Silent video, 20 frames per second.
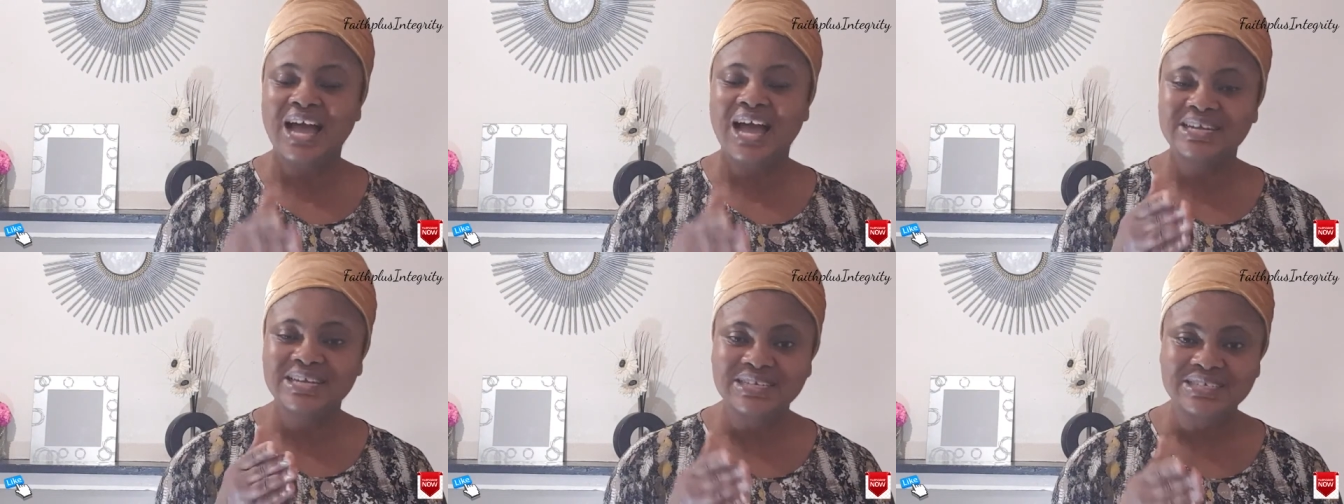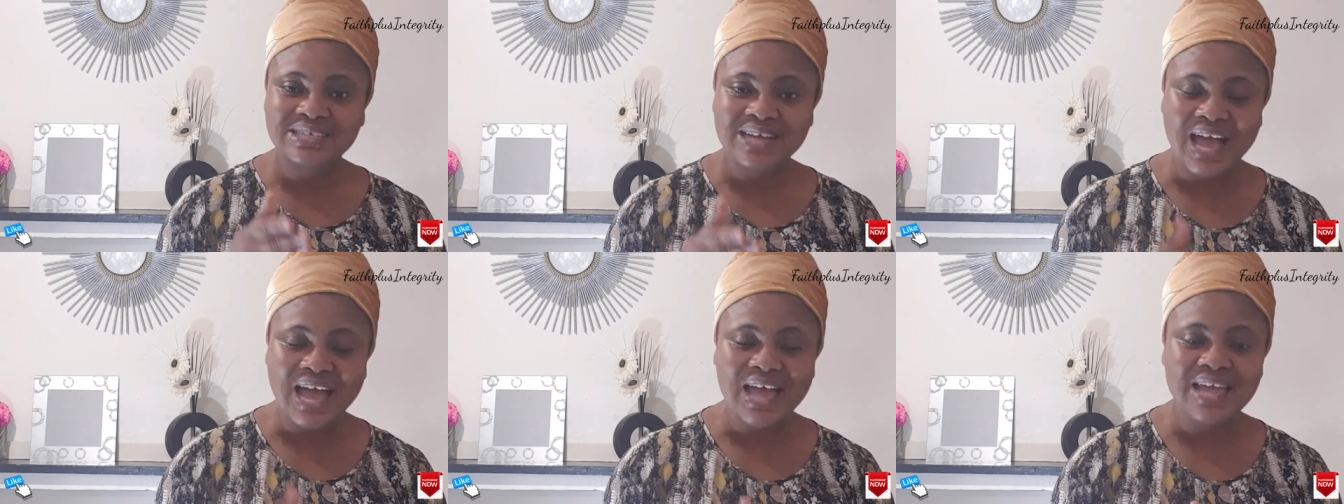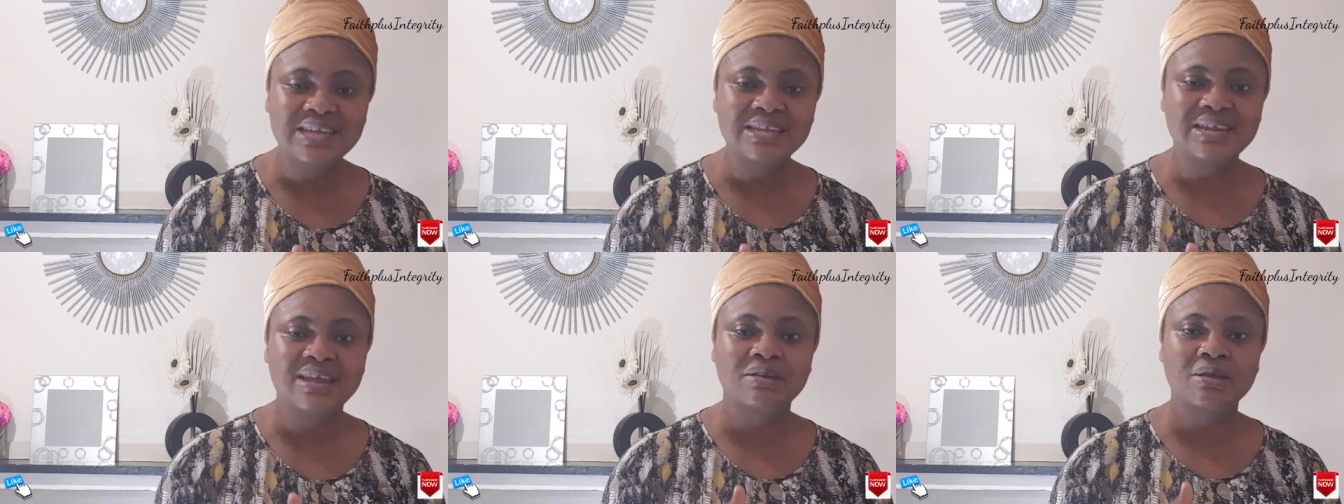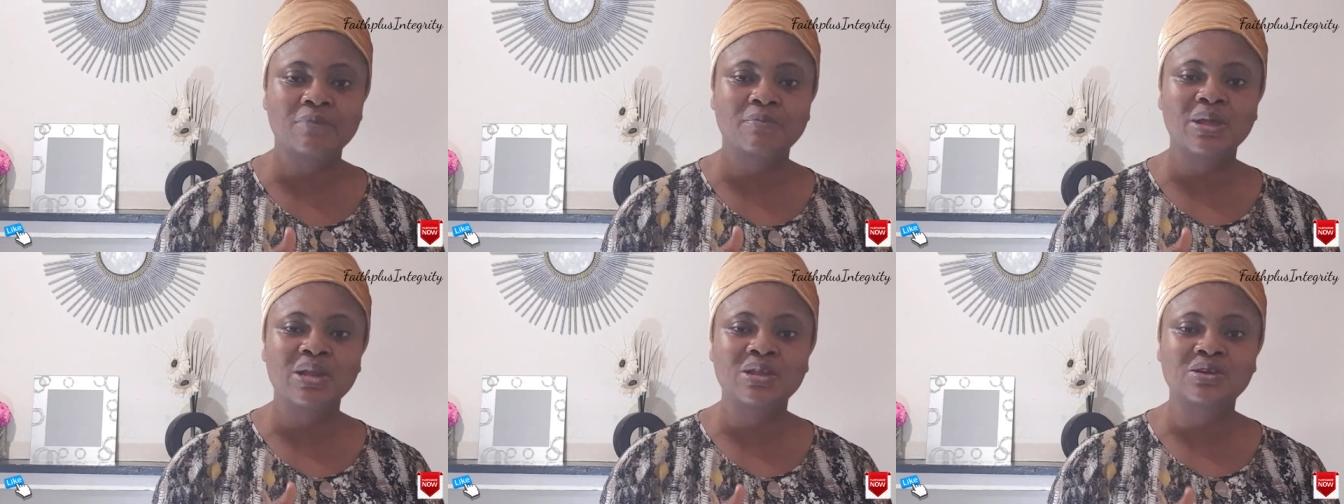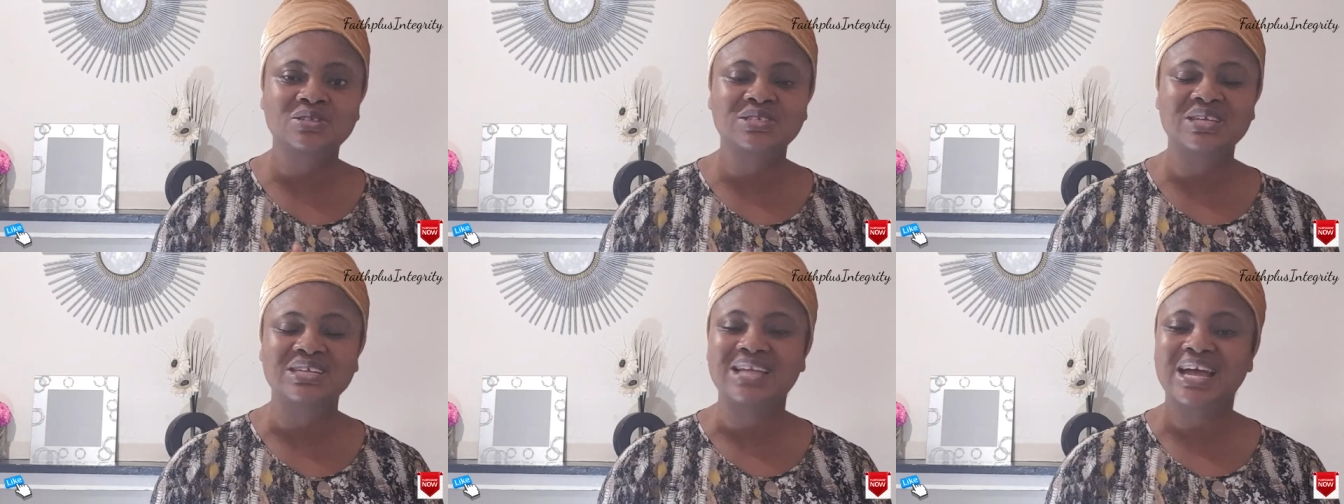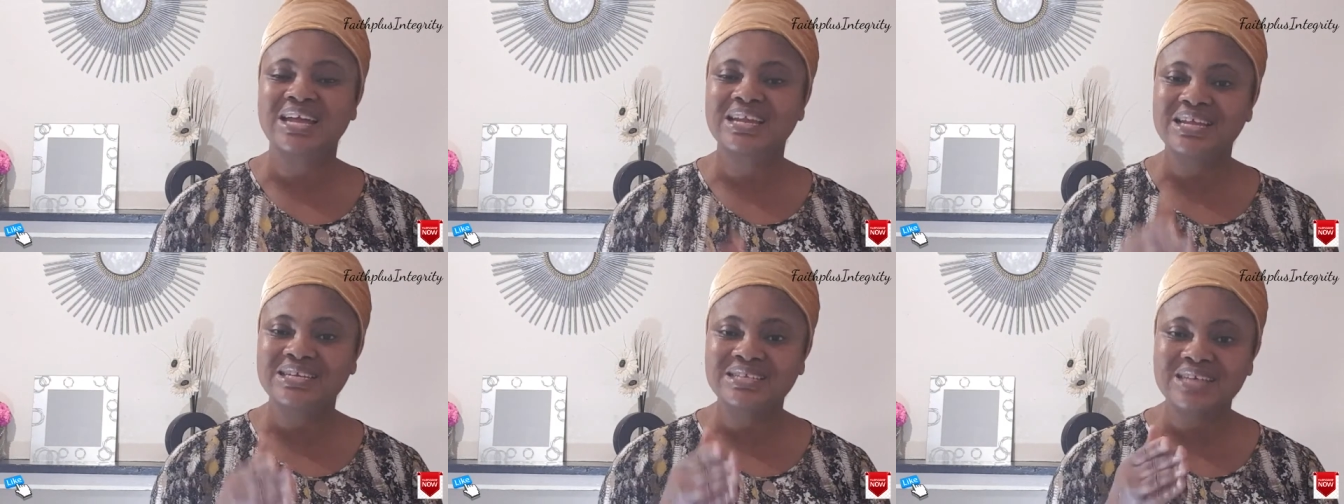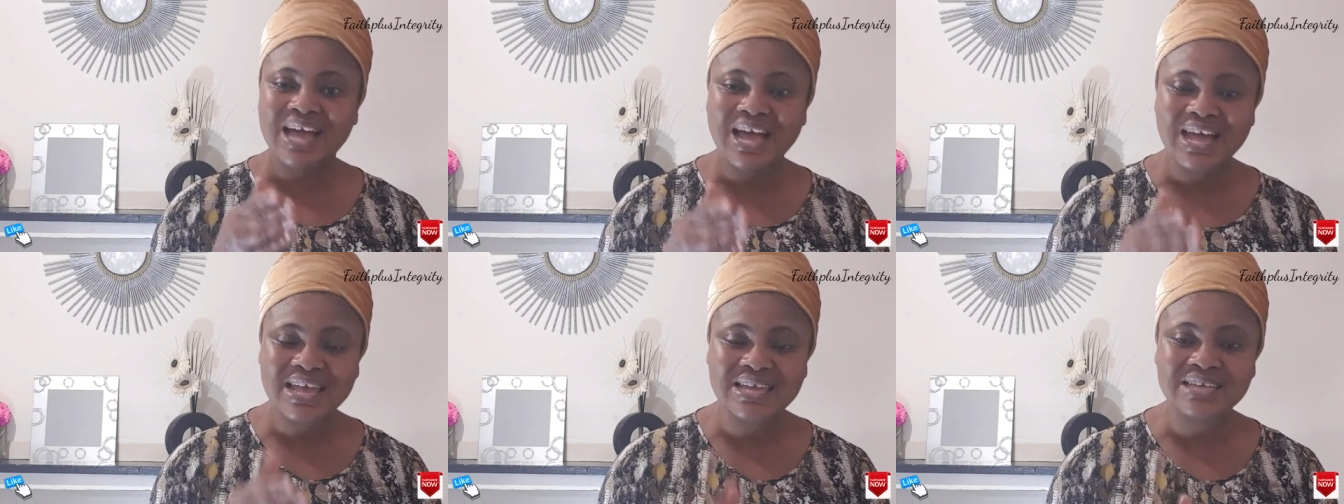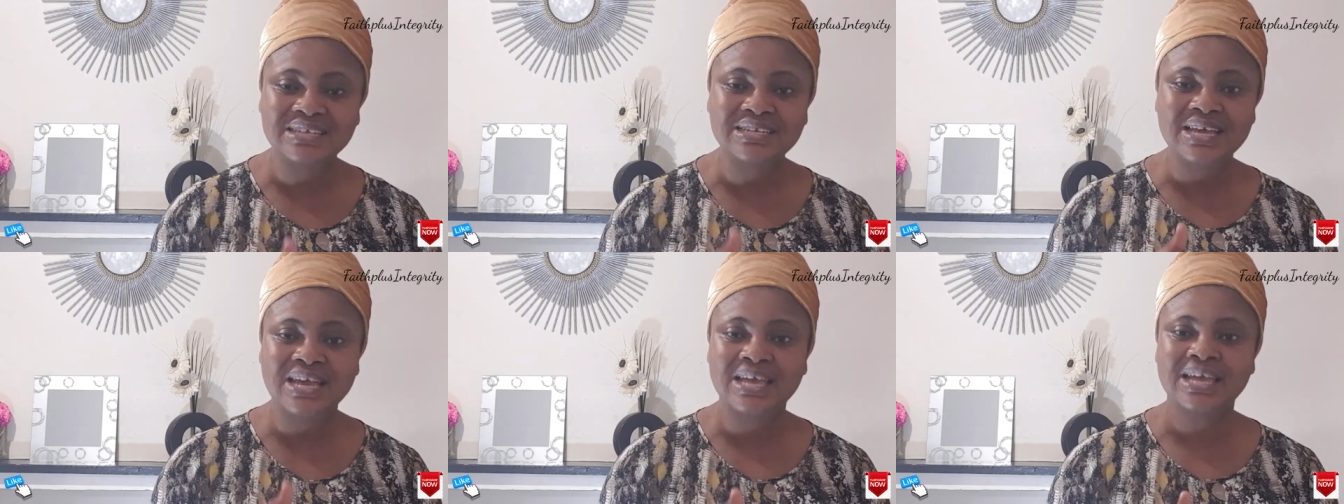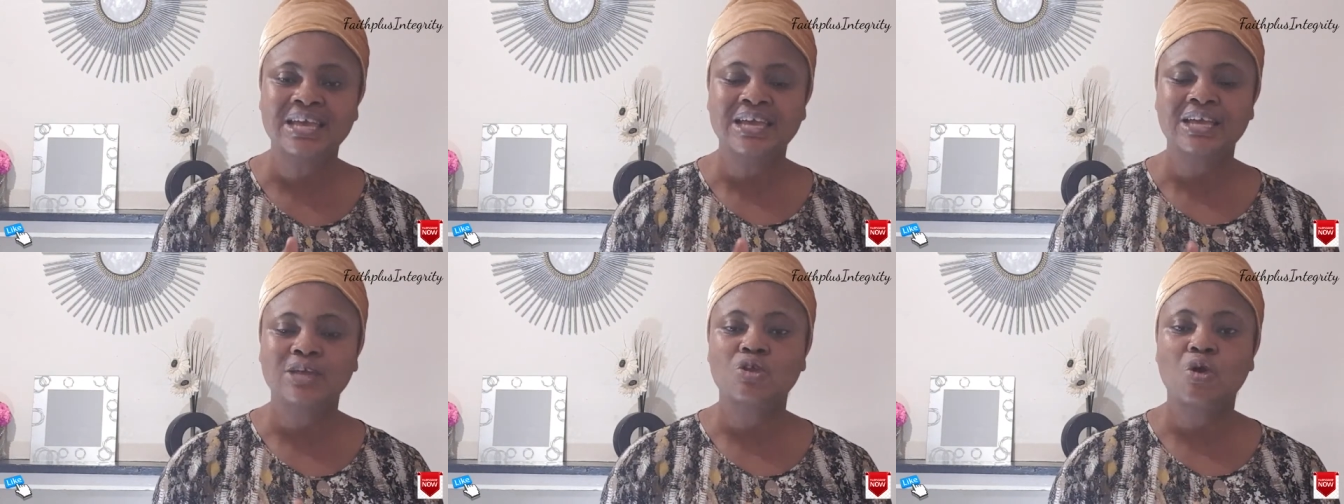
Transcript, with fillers: and they die in their rebellious state, and they die in their,